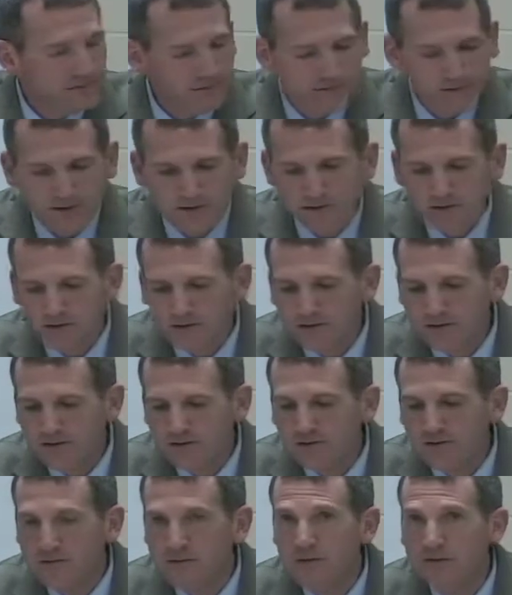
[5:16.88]

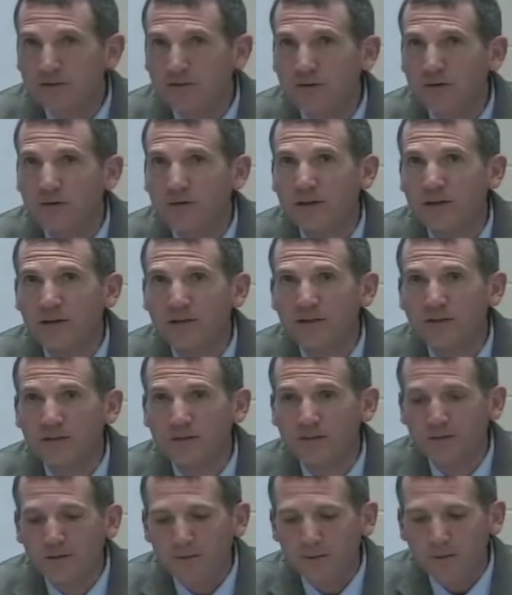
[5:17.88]
clerical,
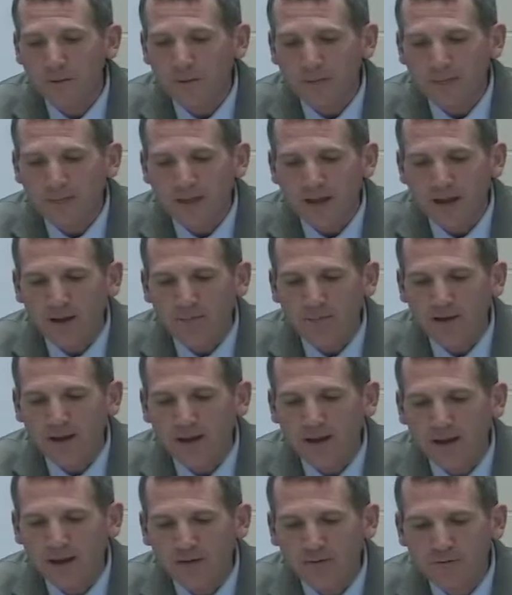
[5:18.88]
custodians, um,
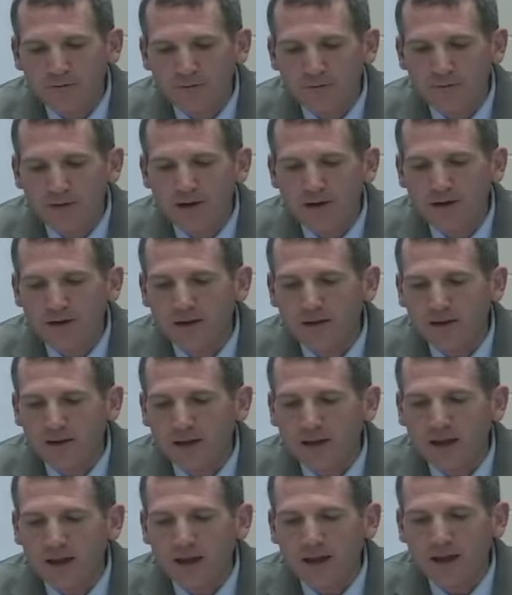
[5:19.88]
everyone,
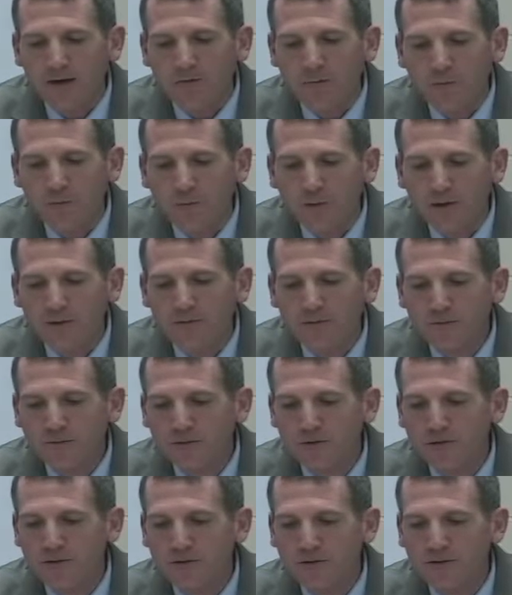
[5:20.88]
have one
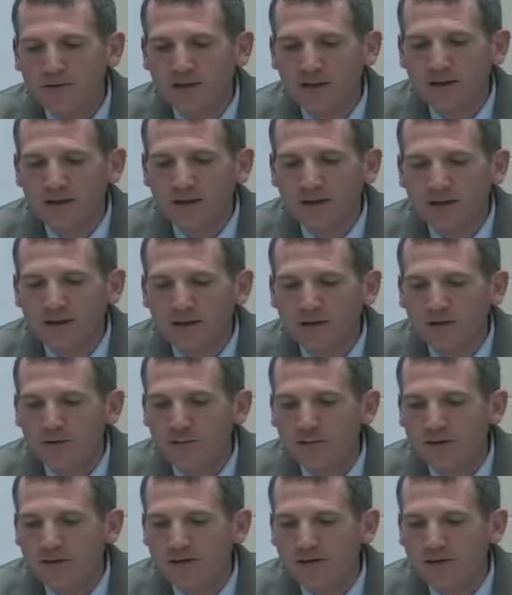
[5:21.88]
furlough day, it would
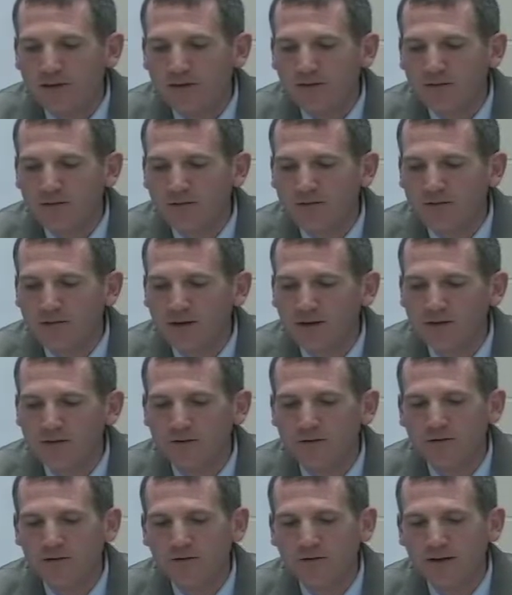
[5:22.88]
be a savings of
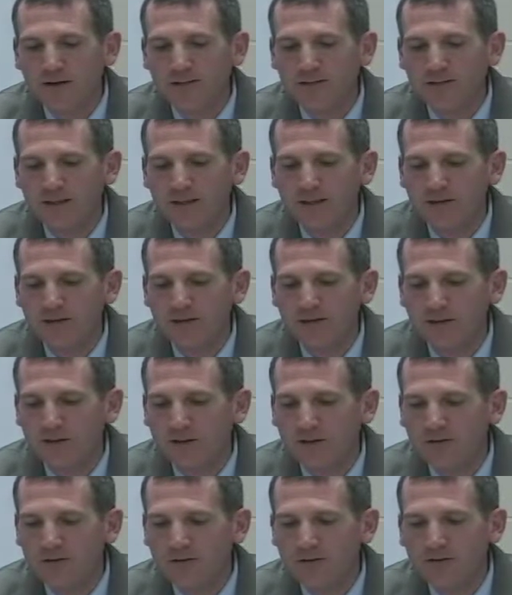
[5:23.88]

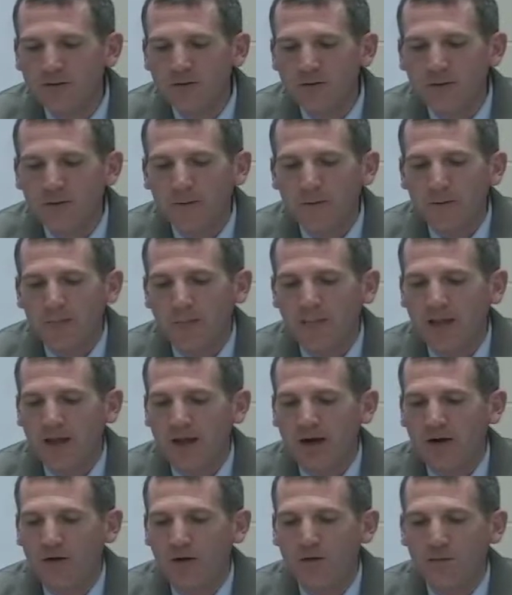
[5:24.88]
$105,000.
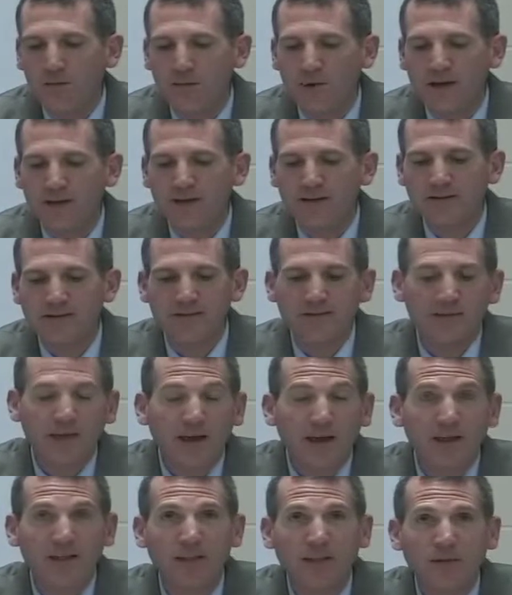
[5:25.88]
Now, we can
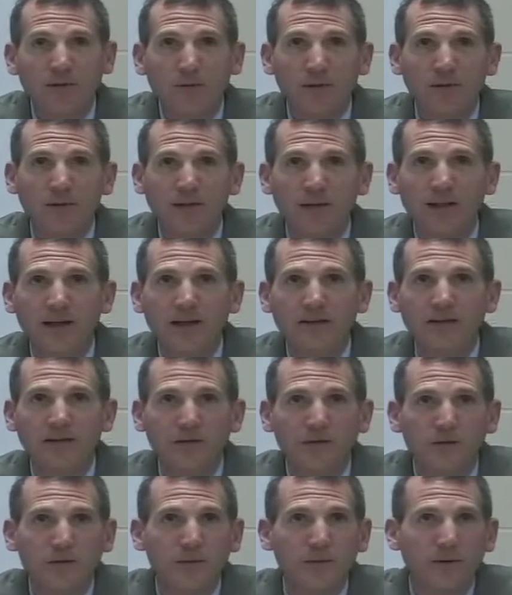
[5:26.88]
say that's what we'd like to
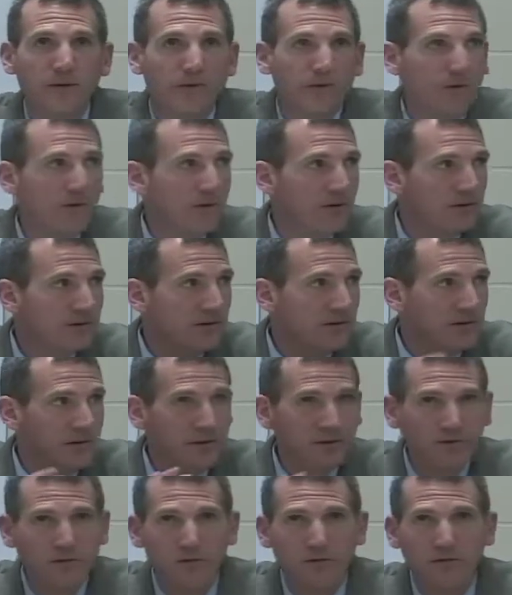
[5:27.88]
do, but of course the
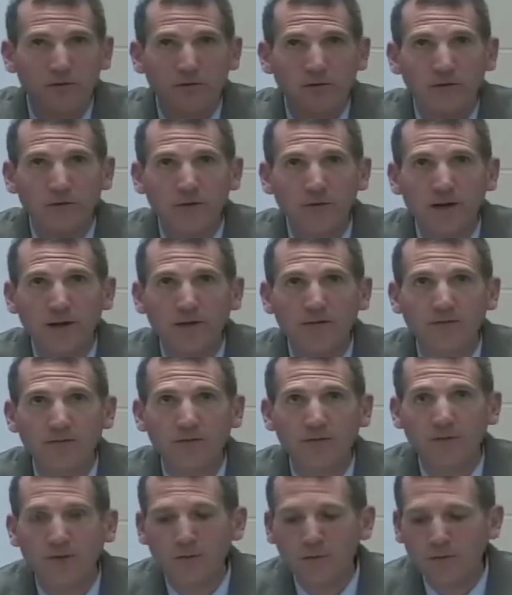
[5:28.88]
teachers union would have to
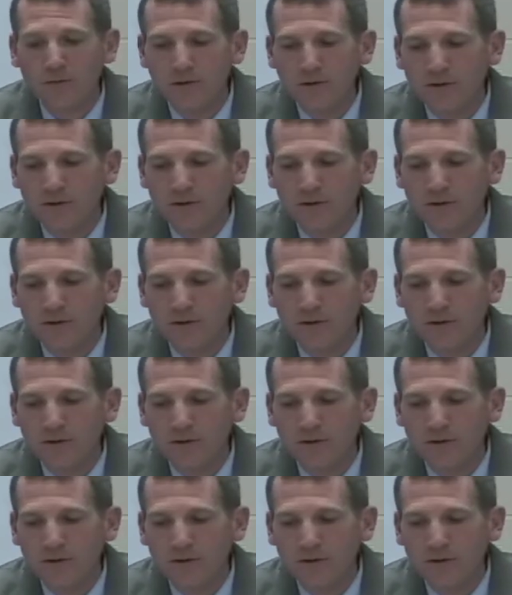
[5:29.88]
vote